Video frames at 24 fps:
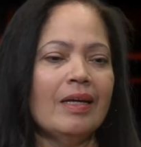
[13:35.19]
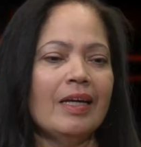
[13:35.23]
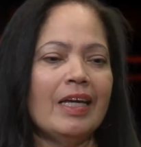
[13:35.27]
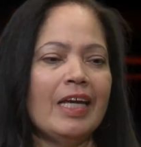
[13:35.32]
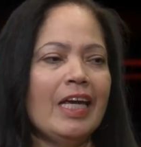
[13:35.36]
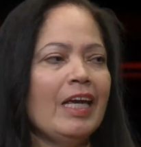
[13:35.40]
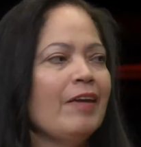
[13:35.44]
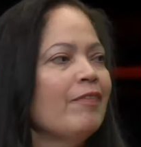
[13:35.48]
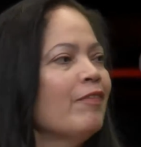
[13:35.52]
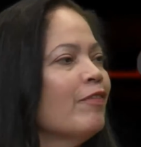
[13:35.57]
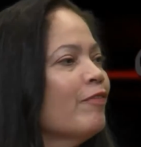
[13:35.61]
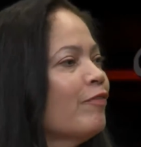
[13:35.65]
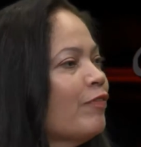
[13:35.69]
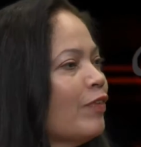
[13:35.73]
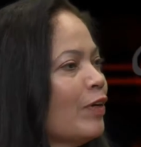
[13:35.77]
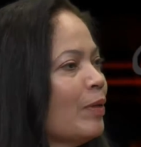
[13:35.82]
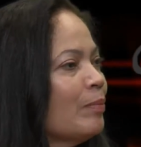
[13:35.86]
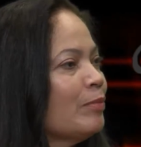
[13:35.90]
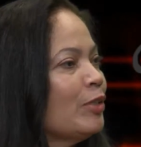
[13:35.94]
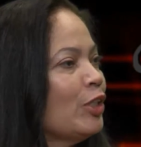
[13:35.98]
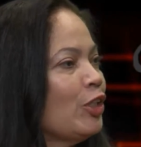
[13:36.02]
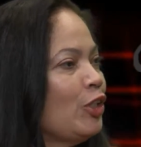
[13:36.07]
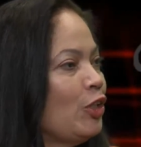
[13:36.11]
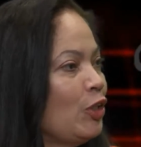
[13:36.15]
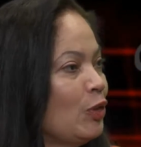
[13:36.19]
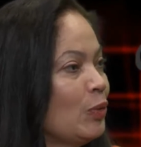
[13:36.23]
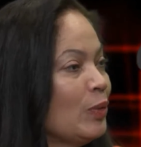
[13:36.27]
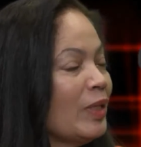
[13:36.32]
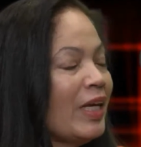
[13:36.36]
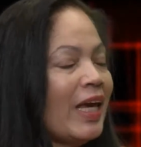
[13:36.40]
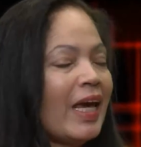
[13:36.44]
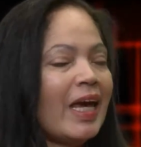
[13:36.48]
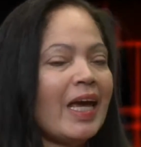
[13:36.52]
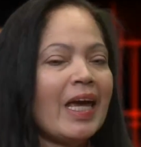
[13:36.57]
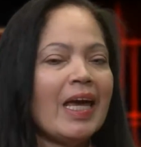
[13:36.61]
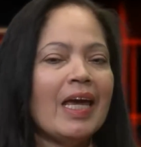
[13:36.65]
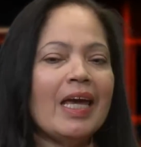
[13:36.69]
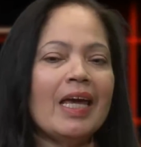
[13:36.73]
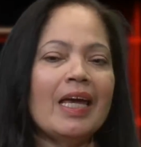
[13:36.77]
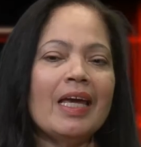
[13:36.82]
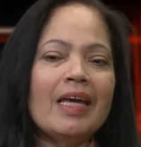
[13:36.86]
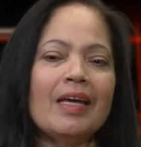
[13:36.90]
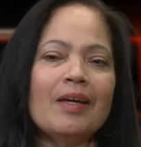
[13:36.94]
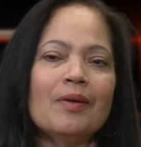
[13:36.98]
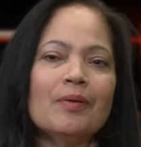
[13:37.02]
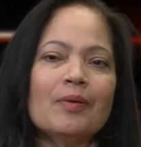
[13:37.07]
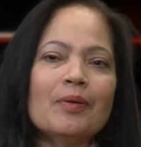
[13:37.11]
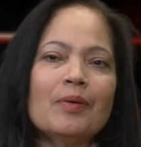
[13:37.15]
even from the
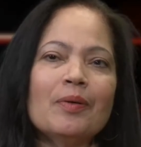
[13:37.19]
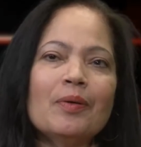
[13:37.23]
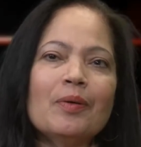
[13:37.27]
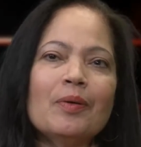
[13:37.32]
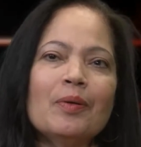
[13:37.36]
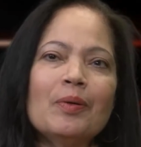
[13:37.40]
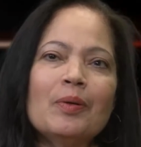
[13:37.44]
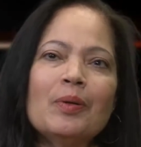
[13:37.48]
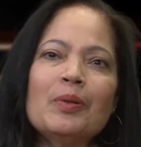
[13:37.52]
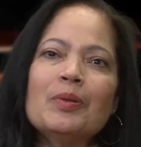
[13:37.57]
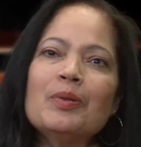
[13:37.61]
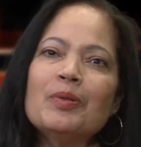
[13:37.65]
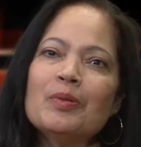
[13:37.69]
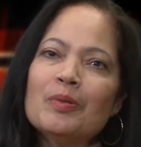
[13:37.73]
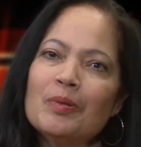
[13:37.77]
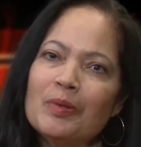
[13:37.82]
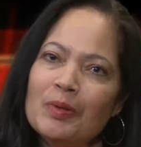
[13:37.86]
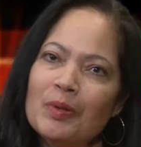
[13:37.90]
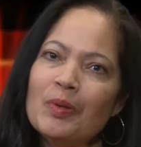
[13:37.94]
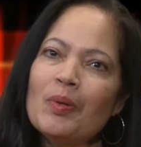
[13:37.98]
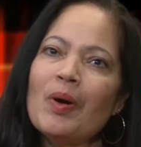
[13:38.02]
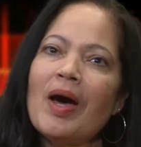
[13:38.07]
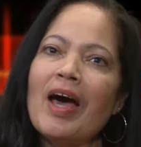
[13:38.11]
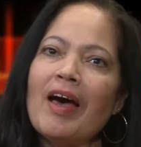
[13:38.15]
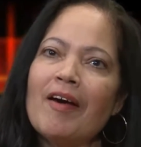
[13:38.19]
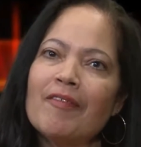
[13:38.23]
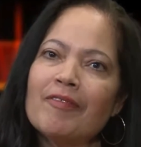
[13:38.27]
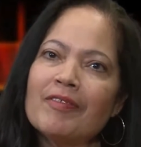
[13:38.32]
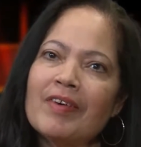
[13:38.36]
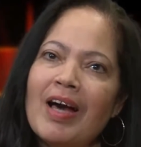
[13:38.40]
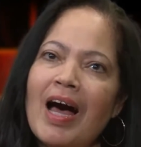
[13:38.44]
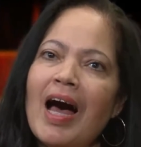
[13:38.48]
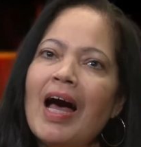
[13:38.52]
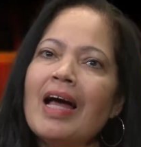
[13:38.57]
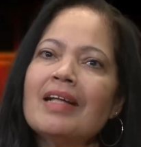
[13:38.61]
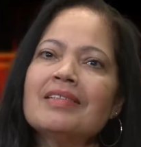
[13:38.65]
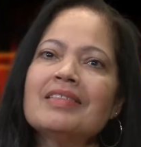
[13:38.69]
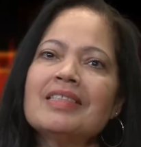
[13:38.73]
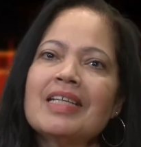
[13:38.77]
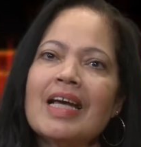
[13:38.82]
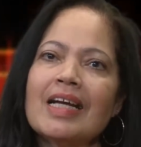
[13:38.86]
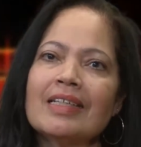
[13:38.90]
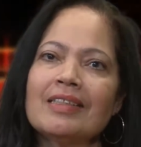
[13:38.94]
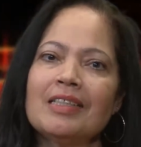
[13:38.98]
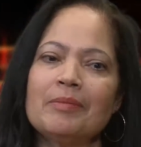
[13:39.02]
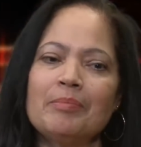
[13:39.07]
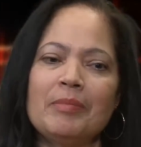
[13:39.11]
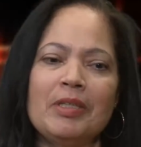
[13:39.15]
UK, who have
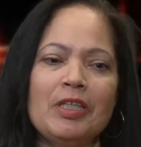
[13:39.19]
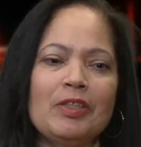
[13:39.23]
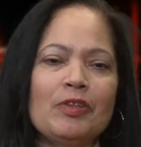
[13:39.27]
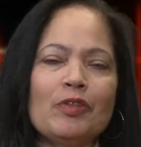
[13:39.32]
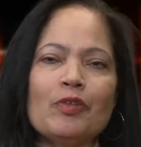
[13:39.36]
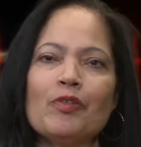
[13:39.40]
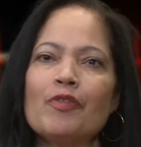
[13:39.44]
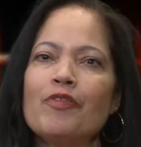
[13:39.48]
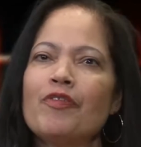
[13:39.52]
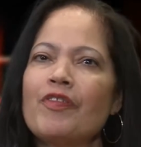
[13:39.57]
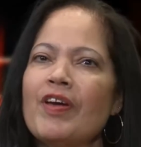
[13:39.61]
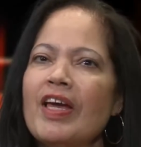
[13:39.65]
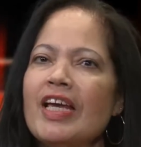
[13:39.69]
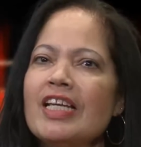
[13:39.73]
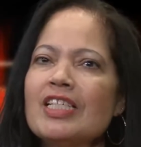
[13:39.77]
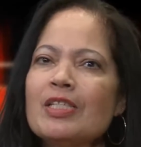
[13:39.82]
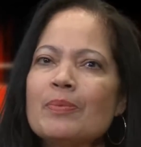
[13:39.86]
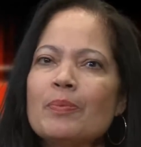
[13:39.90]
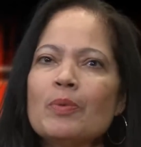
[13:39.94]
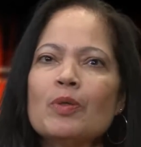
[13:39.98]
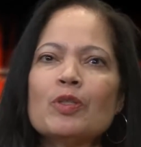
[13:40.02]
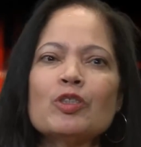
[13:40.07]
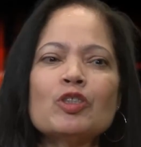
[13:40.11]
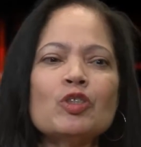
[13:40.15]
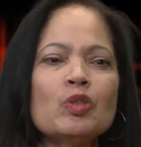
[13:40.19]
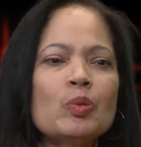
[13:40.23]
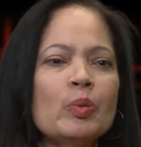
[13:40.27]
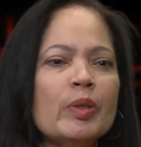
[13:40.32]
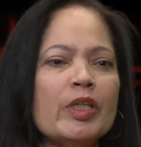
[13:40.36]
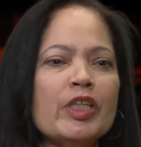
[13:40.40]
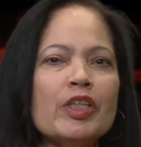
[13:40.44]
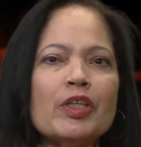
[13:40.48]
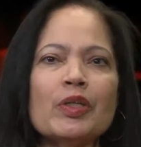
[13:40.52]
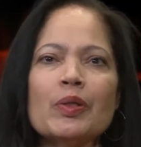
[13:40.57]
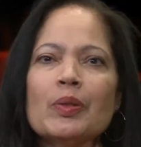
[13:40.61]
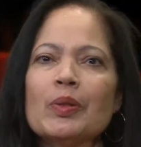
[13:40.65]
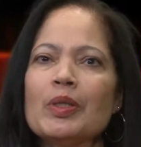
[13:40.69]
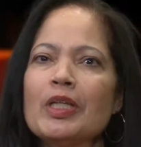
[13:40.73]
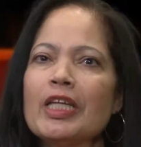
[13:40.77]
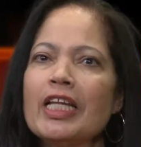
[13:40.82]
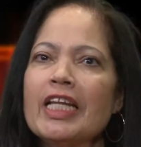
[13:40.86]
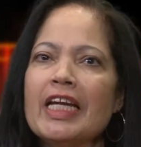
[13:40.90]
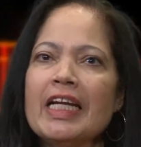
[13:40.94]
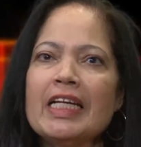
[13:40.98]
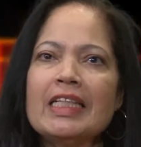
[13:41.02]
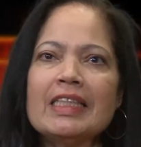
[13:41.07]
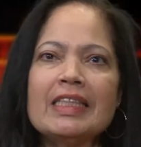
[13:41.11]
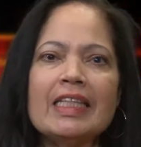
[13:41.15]
contacted me through Facebook, Twitter,
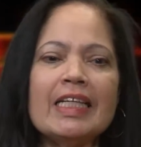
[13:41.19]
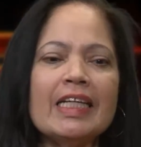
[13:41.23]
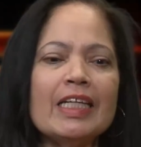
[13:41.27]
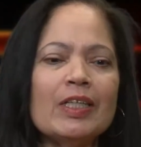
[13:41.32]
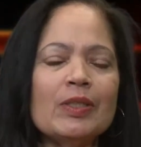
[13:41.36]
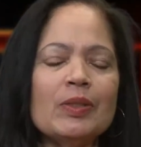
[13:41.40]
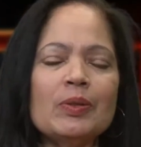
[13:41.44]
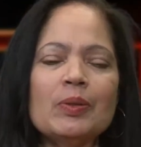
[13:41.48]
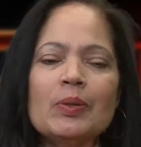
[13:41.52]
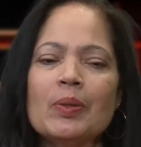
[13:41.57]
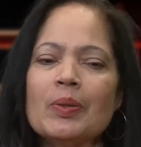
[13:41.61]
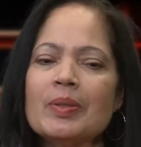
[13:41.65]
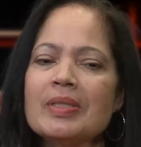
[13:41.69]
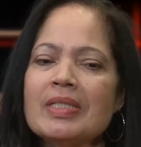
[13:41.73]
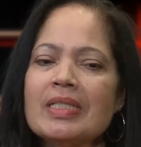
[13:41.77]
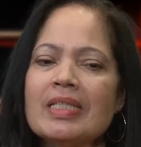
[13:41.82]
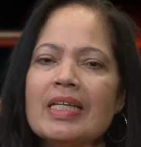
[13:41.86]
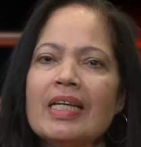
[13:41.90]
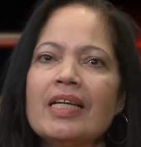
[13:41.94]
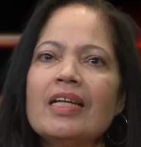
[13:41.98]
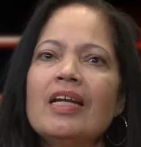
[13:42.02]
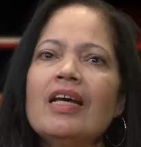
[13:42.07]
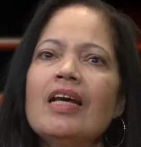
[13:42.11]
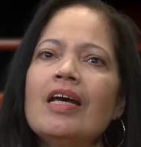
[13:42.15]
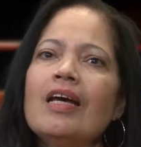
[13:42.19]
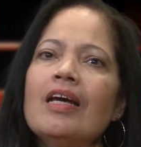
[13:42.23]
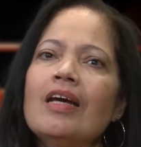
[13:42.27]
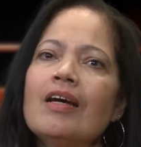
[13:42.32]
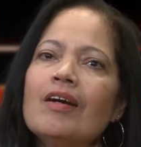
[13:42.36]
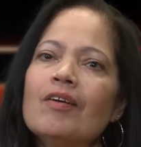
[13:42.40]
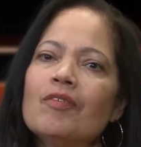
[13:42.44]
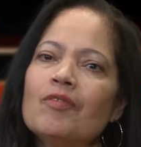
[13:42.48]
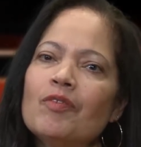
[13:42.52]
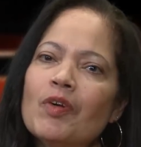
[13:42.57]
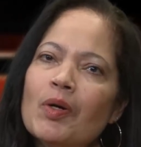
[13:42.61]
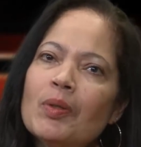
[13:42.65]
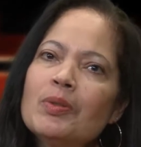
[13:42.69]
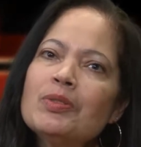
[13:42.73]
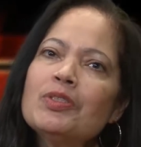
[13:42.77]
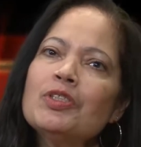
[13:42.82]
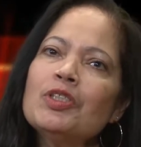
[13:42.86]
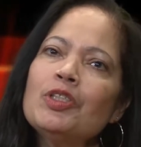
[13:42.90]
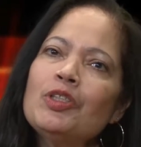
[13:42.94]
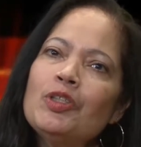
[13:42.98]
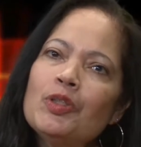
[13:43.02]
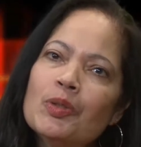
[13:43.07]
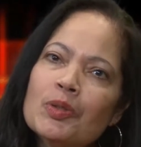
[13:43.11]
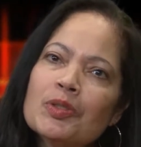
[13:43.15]
LinkedIn, Google, and said,
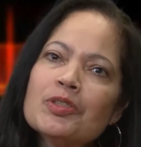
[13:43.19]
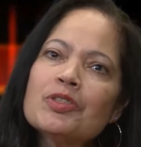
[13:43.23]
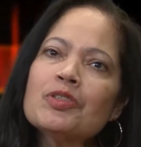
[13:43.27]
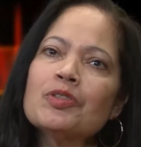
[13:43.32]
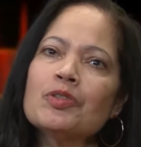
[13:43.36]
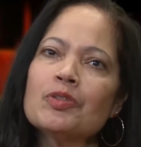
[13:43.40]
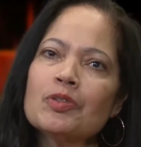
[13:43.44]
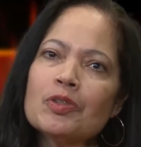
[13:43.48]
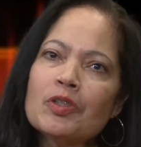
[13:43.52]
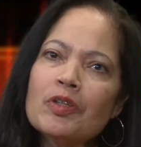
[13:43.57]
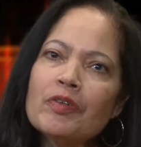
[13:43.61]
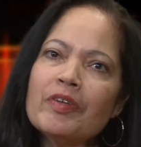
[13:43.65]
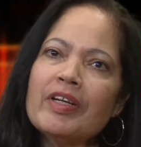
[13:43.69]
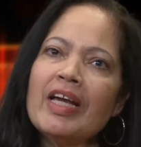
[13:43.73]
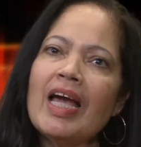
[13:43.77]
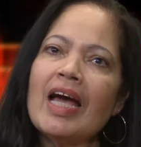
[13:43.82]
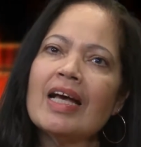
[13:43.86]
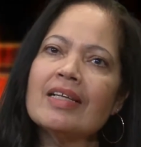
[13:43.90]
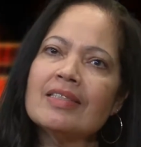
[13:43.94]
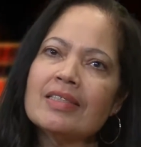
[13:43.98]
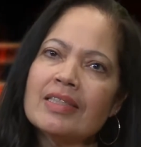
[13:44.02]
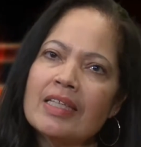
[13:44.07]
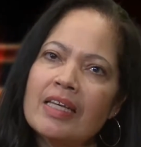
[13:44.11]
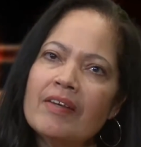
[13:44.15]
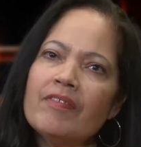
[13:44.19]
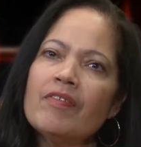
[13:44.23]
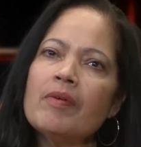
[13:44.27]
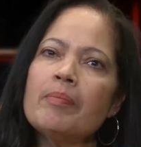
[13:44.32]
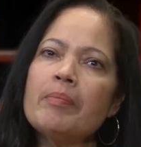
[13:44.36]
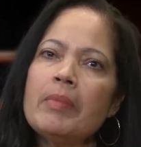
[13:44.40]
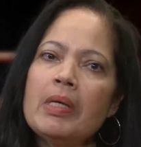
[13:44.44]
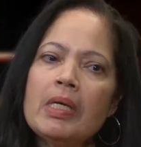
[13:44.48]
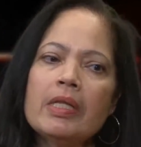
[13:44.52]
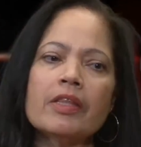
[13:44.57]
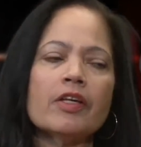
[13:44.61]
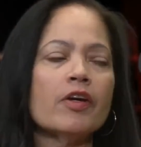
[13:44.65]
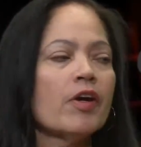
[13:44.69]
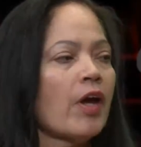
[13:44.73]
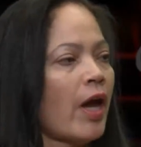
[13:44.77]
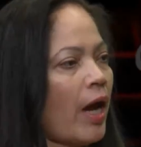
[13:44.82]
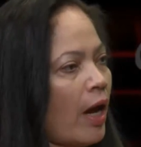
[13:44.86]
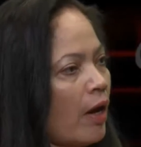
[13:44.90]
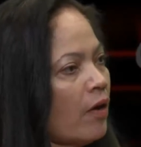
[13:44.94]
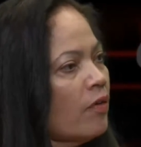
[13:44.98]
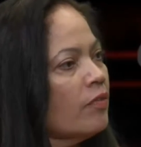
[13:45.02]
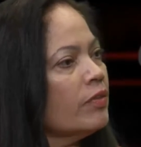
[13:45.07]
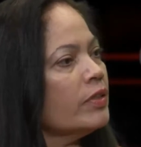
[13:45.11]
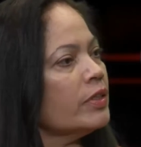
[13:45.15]
Rosa, your story has given me the
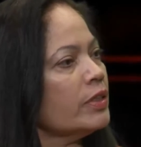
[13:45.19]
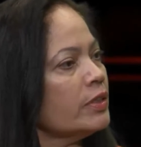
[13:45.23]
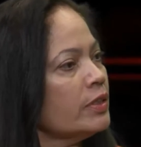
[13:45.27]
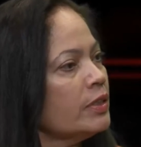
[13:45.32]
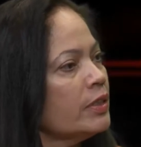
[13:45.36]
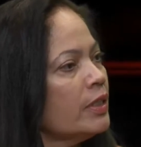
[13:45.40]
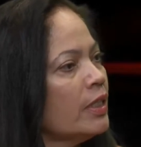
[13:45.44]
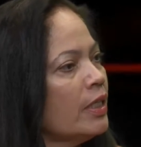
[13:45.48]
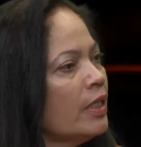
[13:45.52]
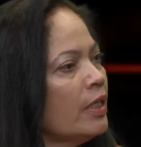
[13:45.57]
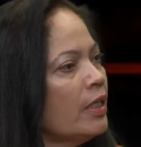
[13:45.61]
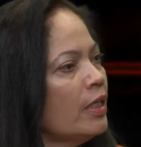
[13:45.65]
courage